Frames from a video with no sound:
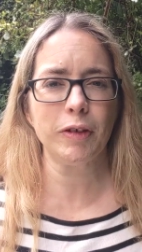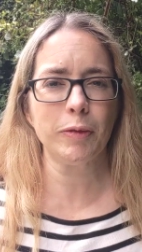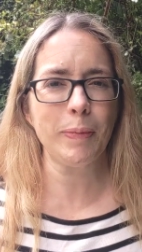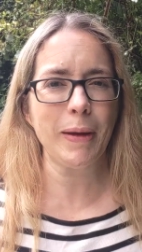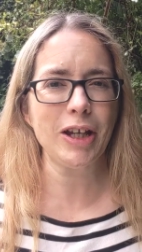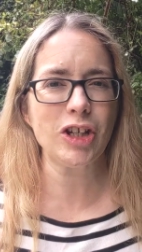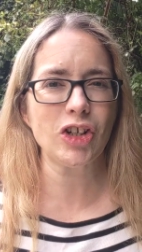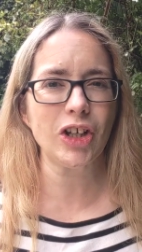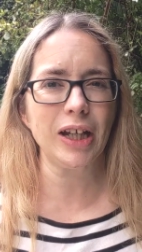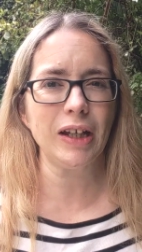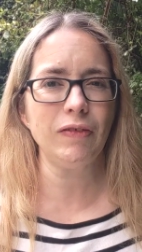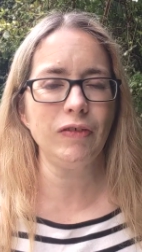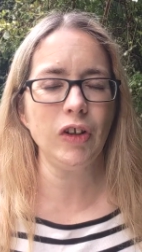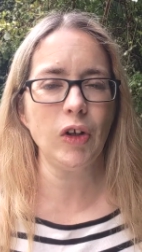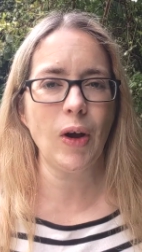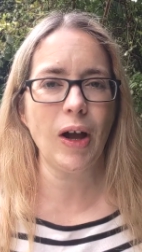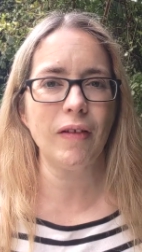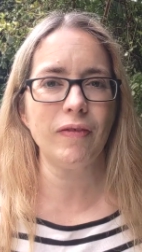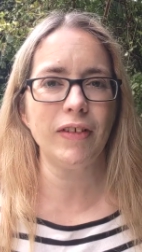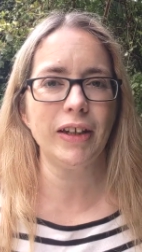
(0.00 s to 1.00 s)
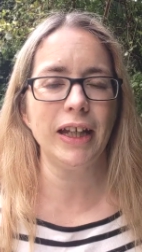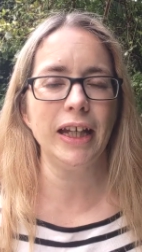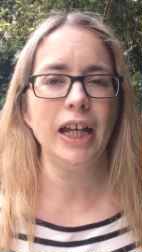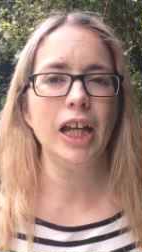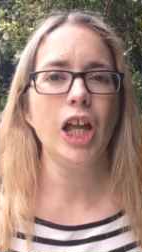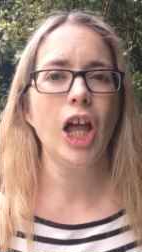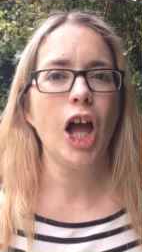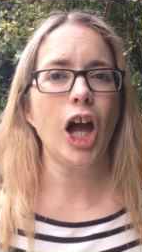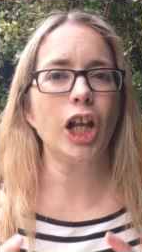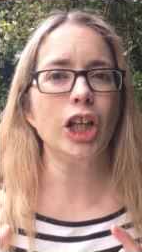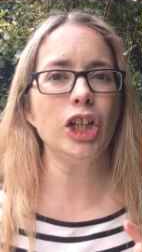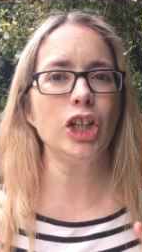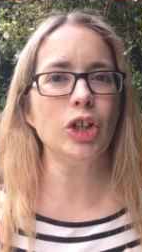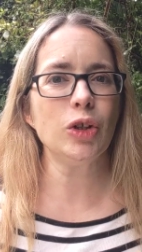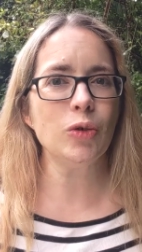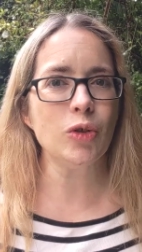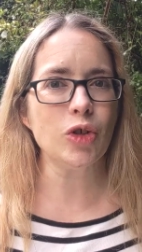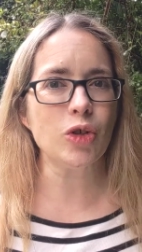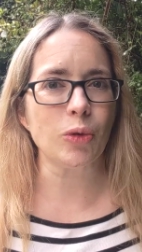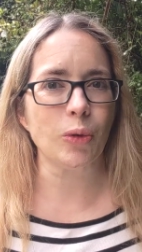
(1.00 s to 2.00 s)
especially if you have any
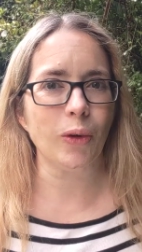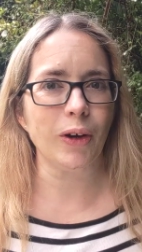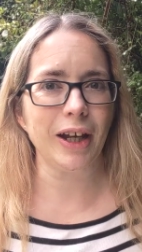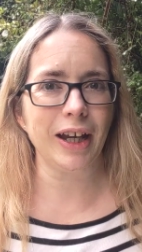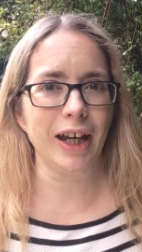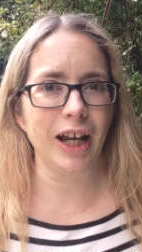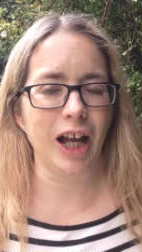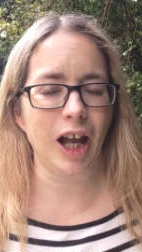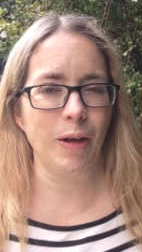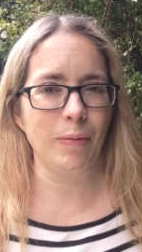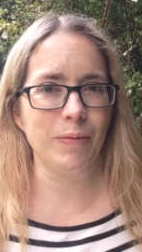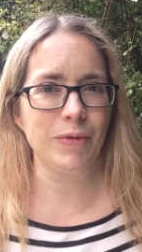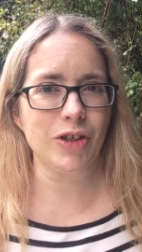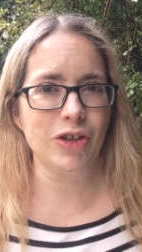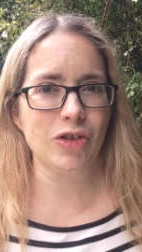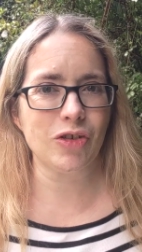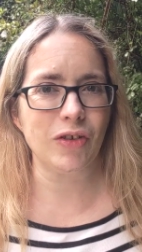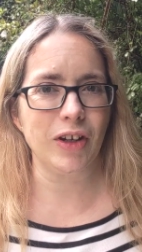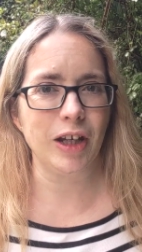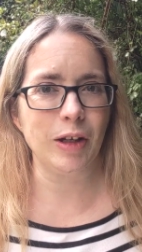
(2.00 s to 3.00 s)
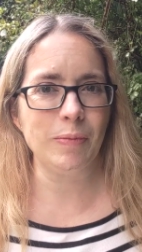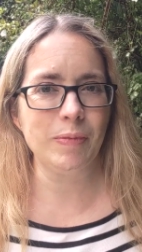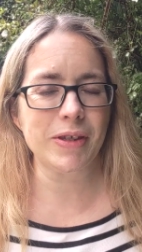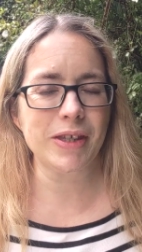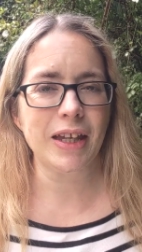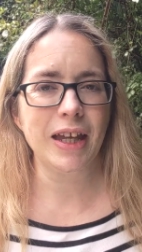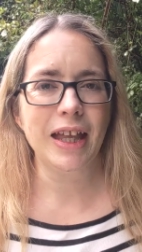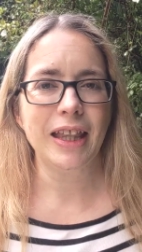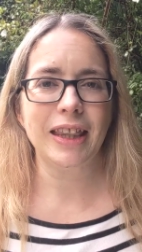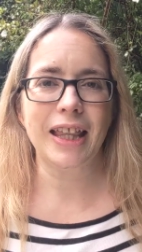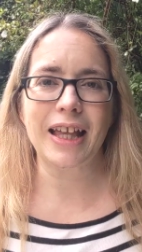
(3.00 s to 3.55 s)
unusual income streams